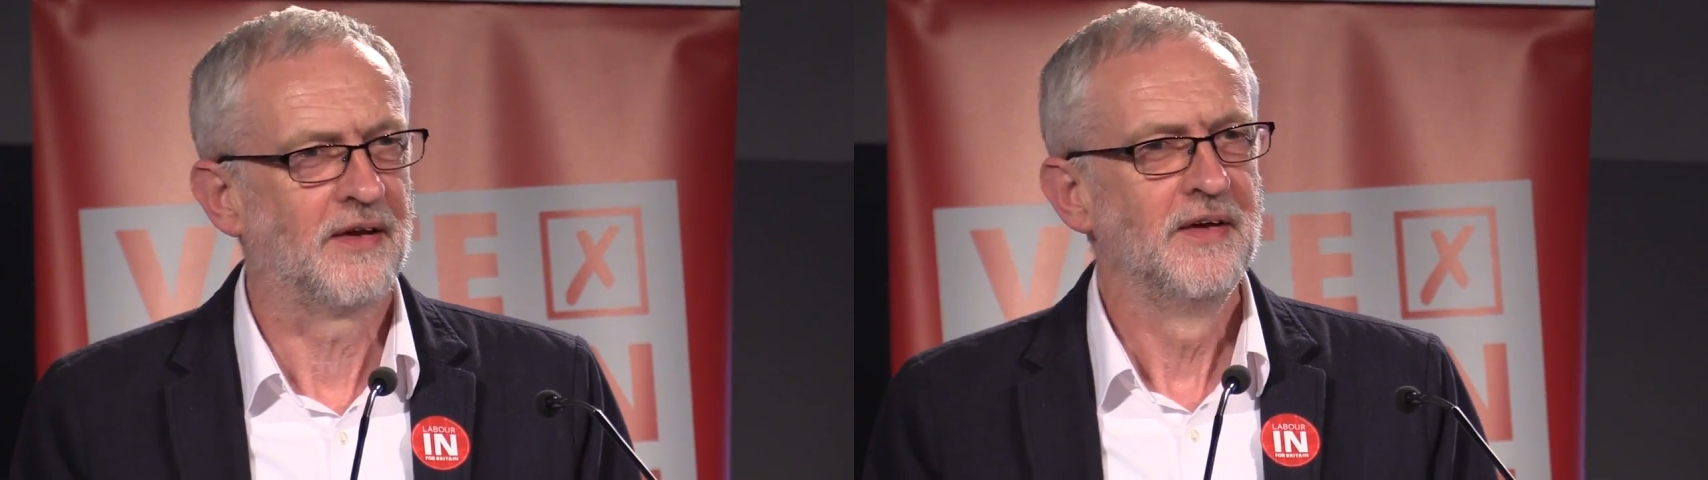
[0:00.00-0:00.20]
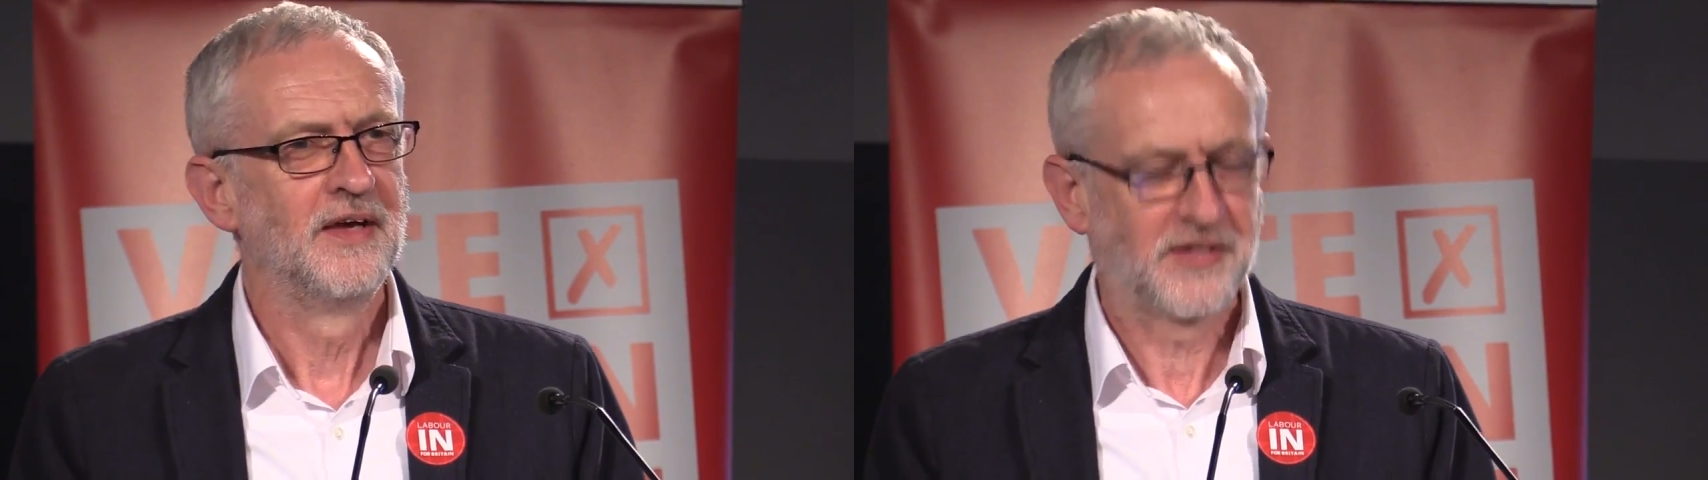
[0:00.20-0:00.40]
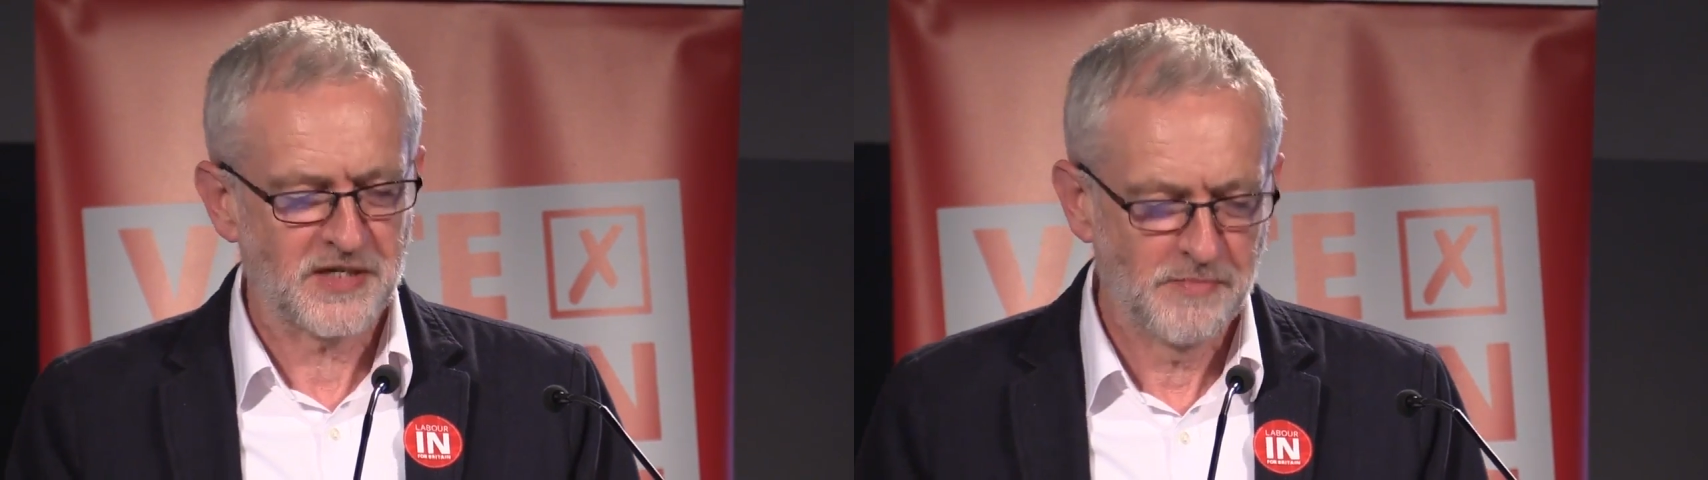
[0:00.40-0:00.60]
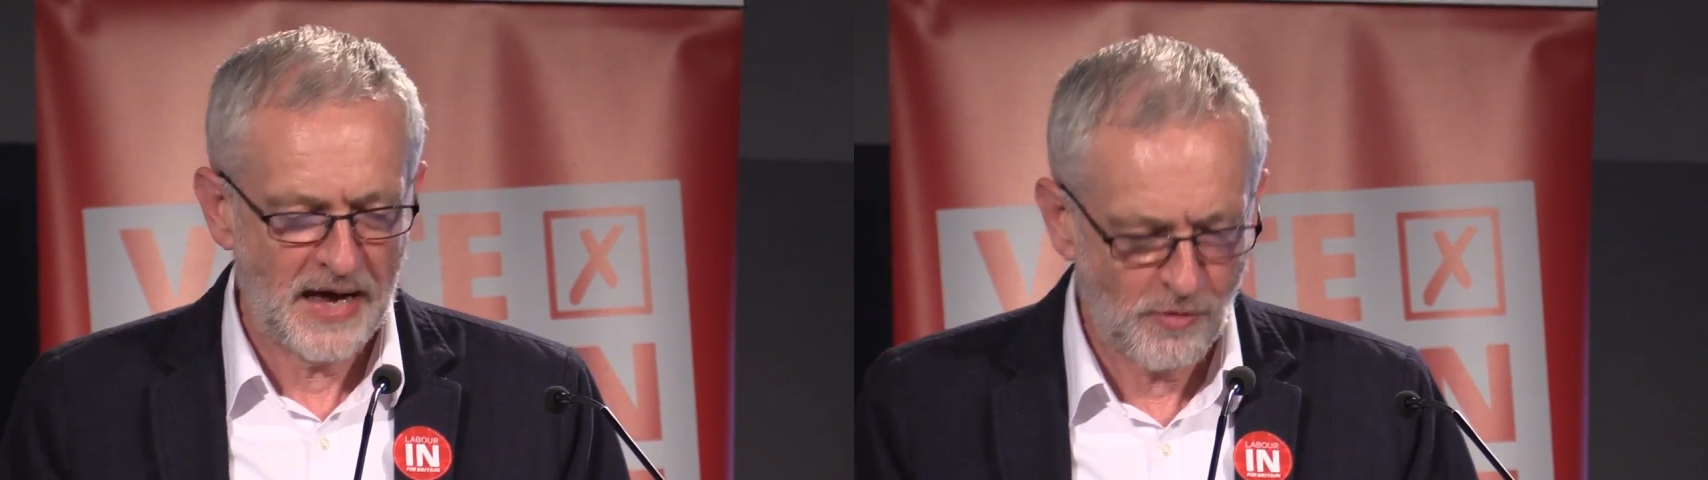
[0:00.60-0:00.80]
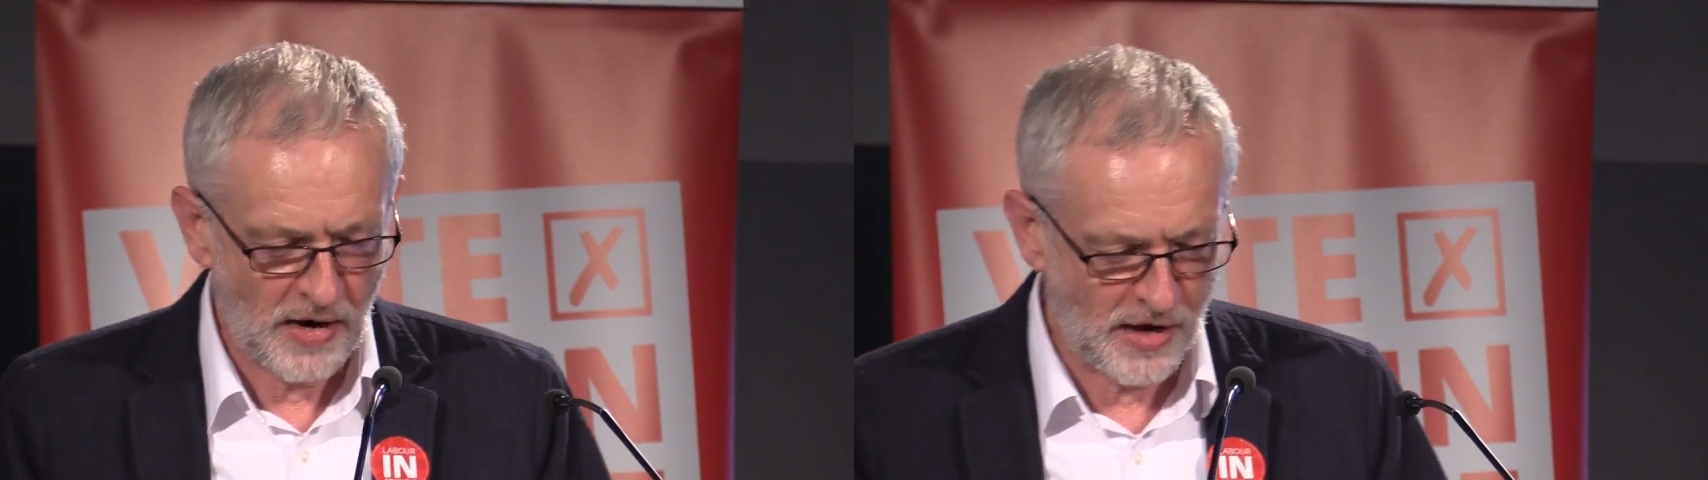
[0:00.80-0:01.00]
It doesn't
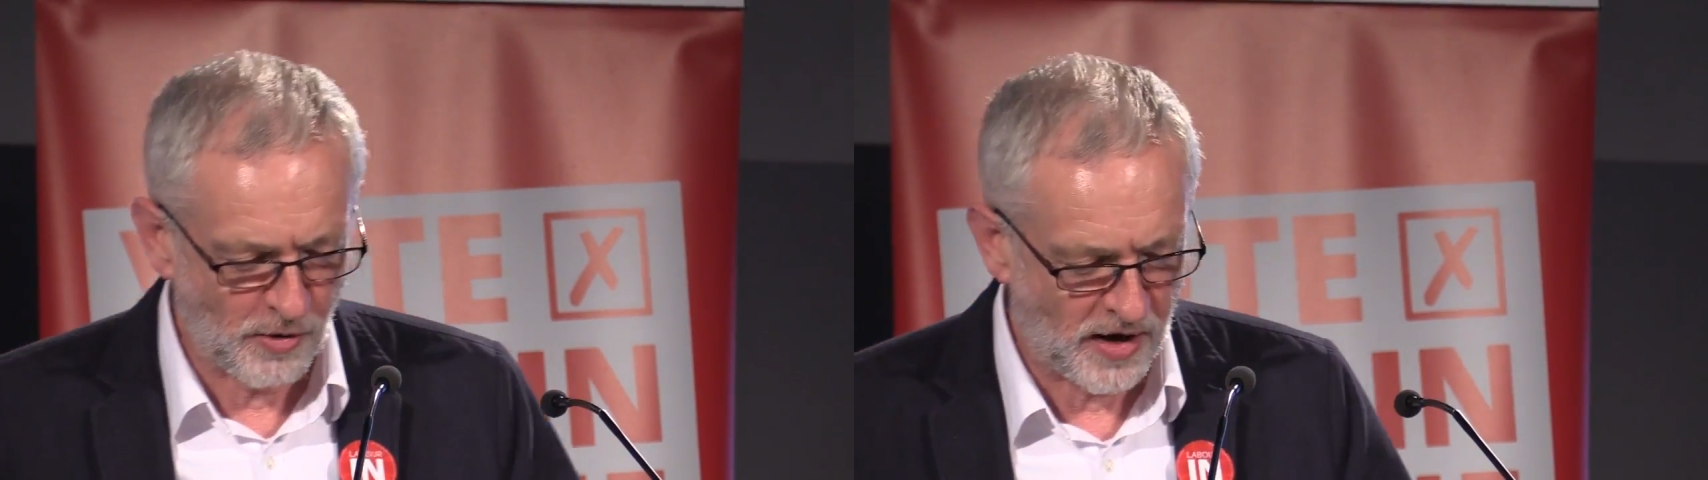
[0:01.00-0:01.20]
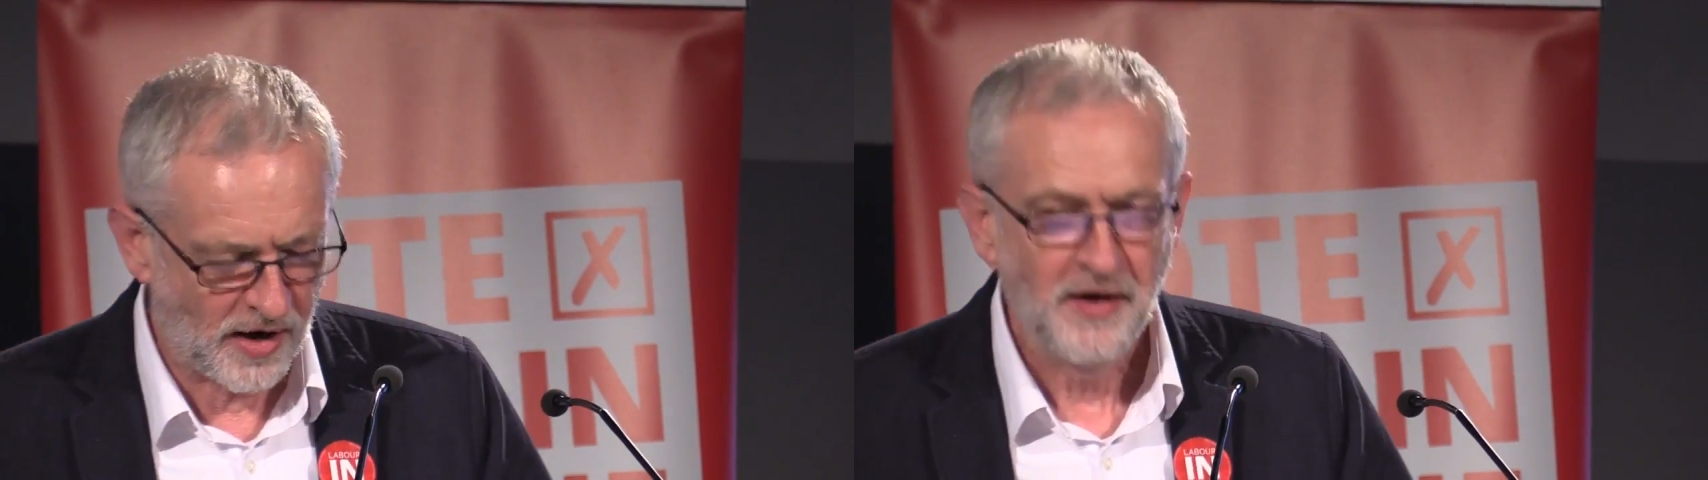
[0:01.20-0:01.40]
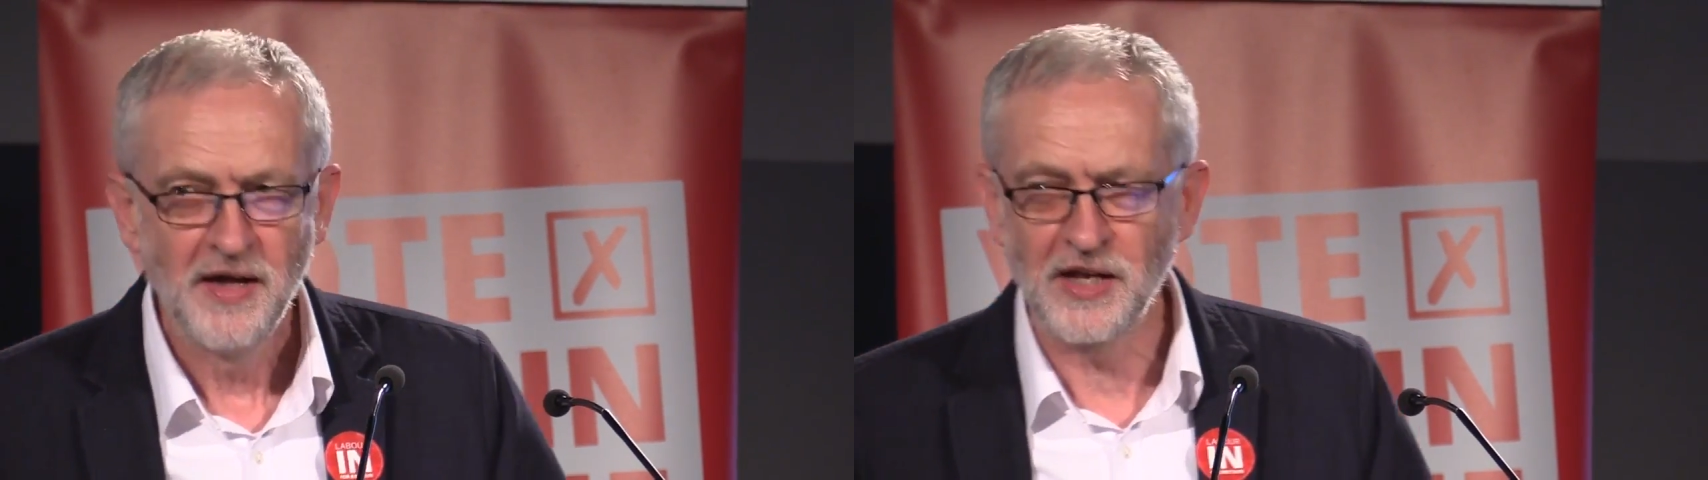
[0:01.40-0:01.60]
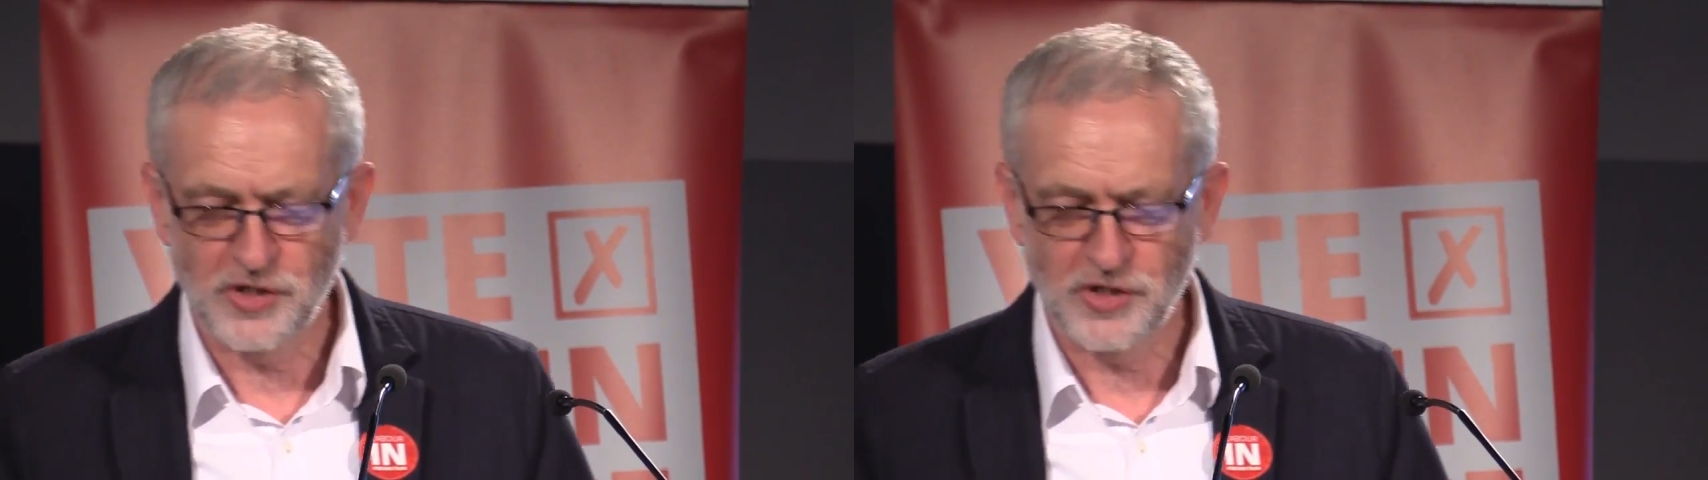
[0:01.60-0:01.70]
matter where you are,